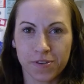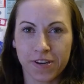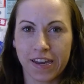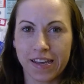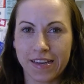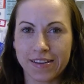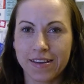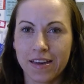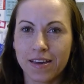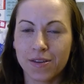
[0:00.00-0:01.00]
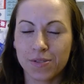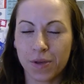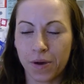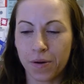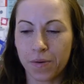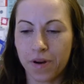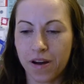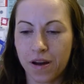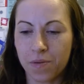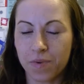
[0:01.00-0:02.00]
training. So
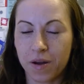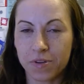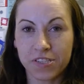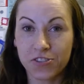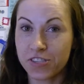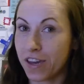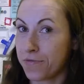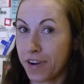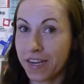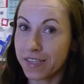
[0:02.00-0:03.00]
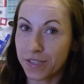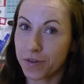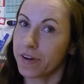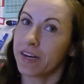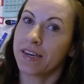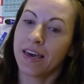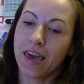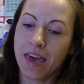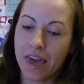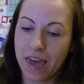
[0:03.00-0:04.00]
I'm going to just get right into it,
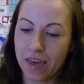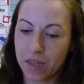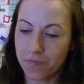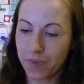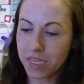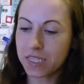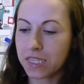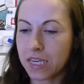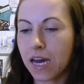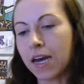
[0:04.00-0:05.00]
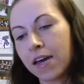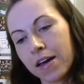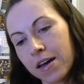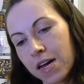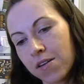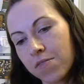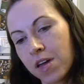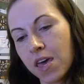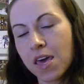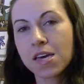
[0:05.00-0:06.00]
and basically I
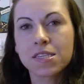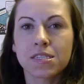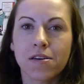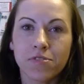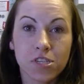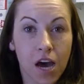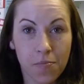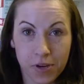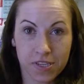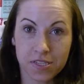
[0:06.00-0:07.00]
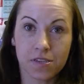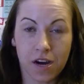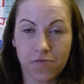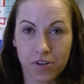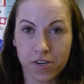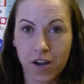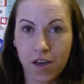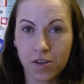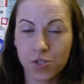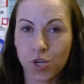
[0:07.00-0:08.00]
have 7 topics to cover.
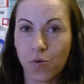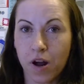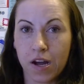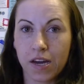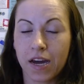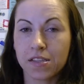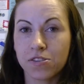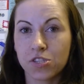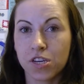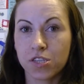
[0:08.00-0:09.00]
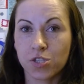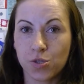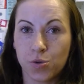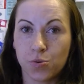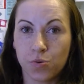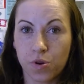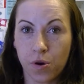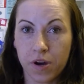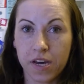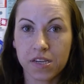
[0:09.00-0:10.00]
So I highly suggest you
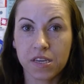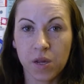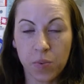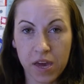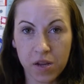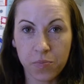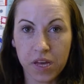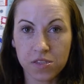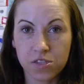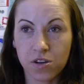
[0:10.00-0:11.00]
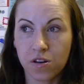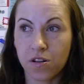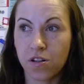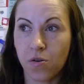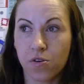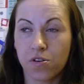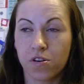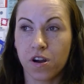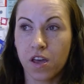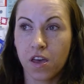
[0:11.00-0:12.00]
go ahead and get a pen and pencil,
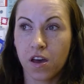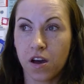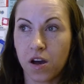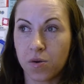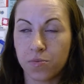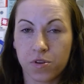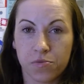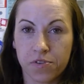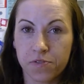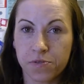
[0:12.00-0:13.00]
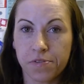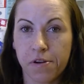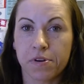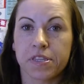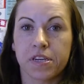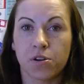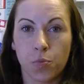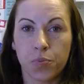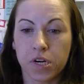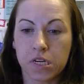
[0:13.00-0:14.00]
or whatever you want to write with, a
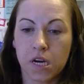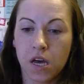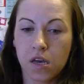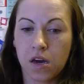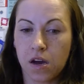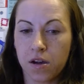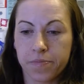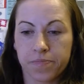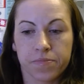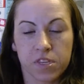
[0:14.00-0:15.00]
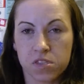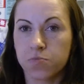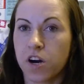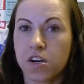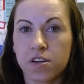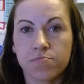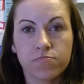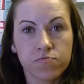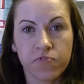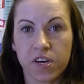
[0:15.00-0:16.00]
notebook, get some water,
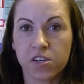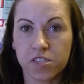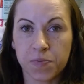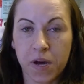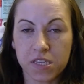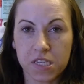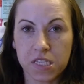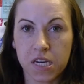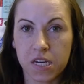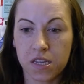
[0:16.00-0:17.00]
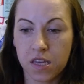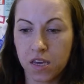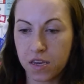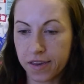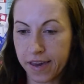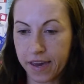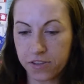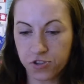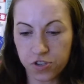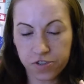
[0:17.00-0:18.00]
find a good spot to sit,
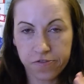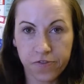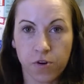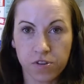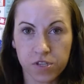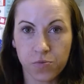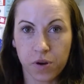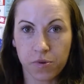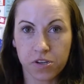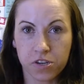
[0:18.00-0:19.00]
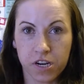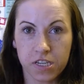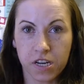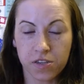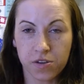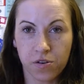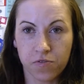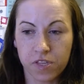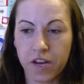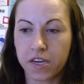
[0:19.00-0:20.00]
and just focus on what I'm going to try to tell you
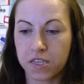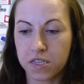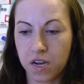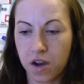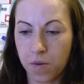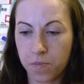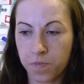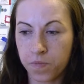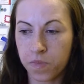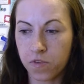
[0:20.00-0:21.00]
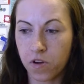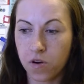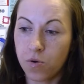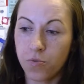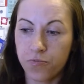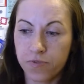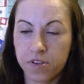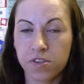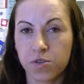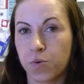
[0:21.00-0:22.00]
over the next,
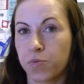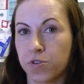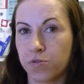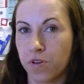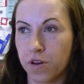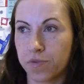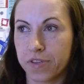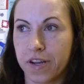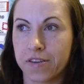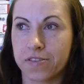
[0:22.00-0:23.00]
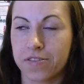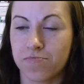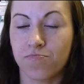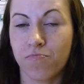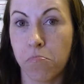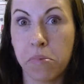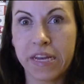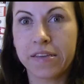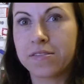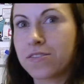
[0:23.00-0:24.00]
hopefully this won't be too long, with the next
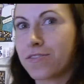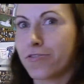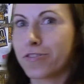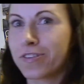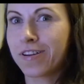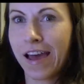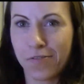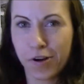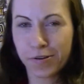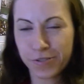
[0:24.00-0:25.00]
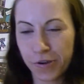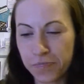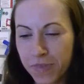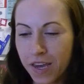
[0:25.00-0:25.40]
minutes or half hour or so.